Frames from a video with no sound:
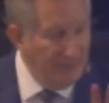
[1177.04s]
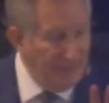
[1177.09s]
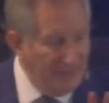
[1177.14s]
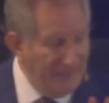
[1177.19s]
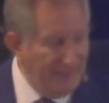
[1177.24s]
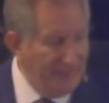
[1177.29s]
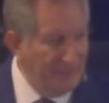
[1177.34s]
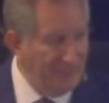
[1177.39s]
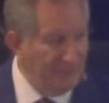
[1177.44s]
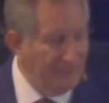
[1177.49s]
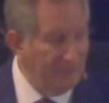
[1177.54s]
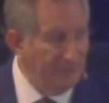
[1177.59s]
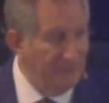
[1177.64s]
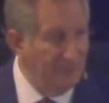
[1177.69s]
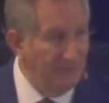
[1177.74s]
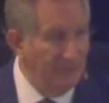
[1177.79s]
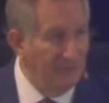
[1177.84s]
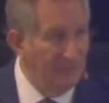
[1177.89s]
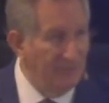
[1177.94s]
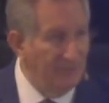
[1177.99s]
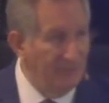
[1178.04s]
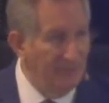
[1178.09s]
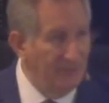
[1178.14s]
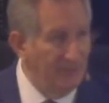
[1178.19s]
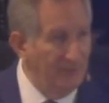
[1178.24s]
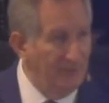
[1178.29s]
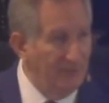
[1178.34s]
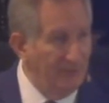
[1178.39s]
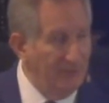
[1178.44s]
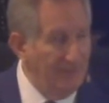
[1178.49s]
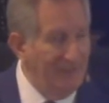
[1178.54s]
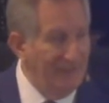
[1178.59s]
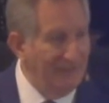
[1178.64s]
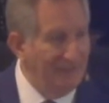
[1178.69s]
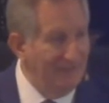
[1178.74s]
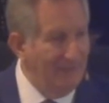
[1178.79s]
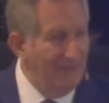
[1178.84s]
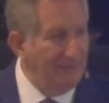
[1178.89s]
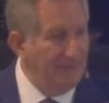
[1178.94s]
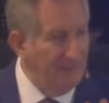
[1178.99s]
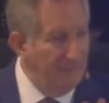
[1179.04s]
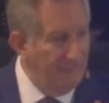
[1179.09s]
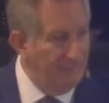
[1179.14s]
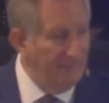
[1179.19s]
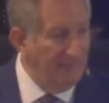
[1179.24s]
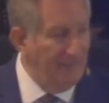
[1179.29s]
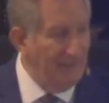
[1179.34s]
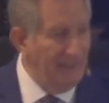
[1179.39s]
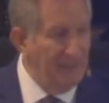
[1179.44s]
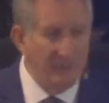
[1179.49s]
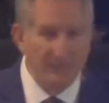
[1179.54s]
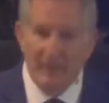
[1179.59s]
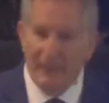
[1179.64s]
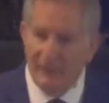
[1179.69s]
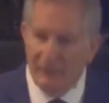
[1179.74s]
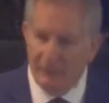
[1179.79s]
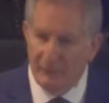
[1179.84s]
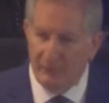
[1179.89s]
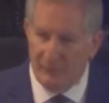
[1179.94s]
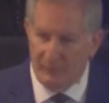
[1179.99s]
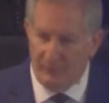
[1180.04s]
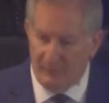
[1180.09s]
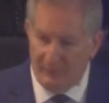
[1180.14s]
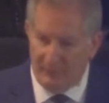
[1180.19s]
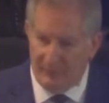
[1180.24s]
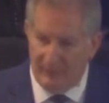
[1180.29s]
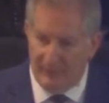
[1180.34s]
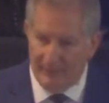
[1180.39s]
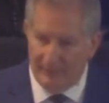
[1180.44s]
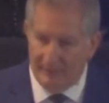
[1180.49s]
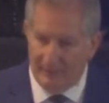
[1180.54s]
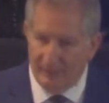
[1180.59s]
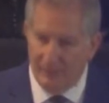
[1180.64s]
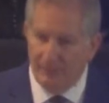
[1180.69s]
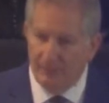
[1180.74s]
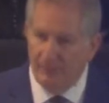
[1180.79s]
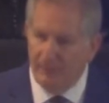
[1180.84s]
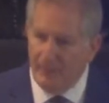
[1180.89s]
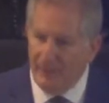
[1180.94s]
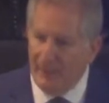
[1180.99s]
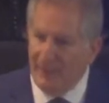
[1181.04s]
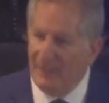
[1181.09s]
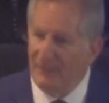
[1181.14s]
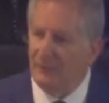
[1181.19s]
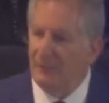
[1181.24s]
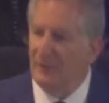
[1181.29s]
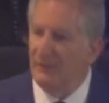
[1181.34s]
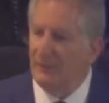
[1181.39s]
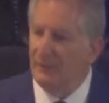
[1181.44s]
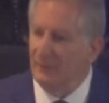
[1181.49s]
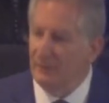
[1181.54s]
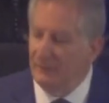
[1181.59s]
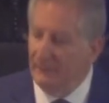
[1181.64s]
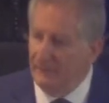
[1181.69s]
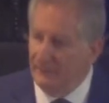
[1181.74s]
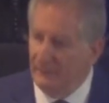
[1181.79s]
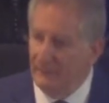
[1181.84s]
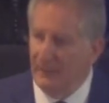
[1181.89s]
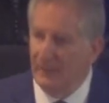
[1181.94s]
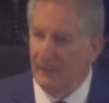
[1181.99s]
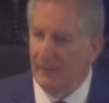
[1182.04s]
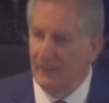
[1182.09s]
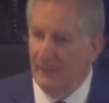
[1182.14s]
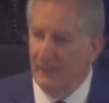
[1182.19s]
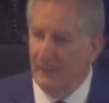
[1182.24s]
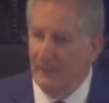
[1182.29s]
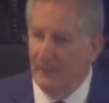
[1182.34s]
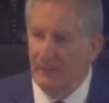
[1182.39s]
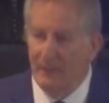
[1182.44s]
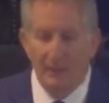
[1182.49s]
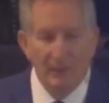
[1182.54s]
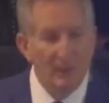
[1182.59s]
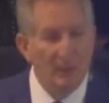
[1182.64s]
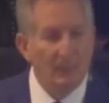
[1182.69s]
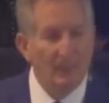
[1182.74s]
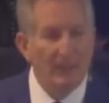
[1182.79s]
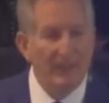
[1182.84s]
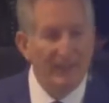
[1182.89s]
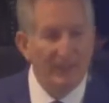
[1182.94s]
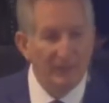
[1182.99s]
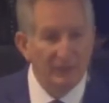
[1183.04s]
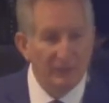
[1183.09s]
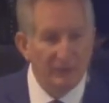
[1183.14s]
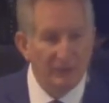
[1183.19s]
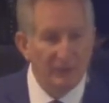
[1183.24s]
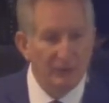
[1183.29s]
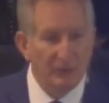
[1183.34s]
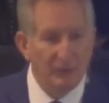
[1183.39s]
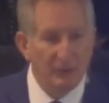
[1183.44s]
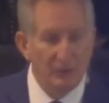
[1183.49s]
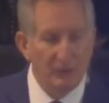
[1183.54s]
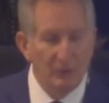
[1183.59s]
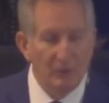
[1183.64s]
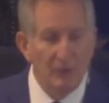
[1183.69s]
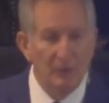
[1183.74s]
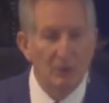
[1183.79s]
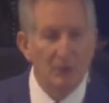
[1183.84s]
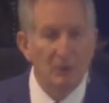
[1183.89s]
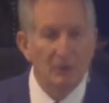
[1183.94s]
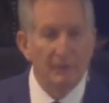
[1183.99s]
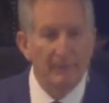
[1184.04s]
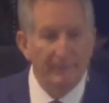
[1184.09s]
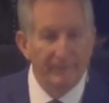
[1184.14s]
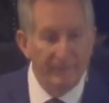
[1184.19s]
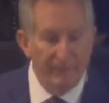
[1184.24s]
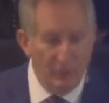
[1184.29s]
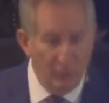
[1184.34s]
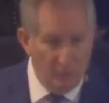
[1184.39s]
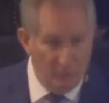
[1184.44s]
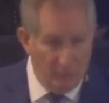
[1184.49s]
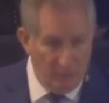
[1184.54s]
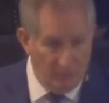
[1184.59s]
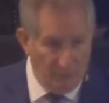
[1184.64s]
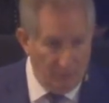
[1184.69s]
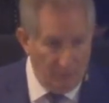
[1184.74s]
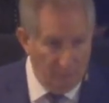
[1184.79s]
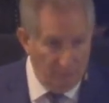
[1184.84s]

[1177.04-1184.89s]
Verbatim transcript: peace is not defined by circumstances. Peace is defined by a certain future.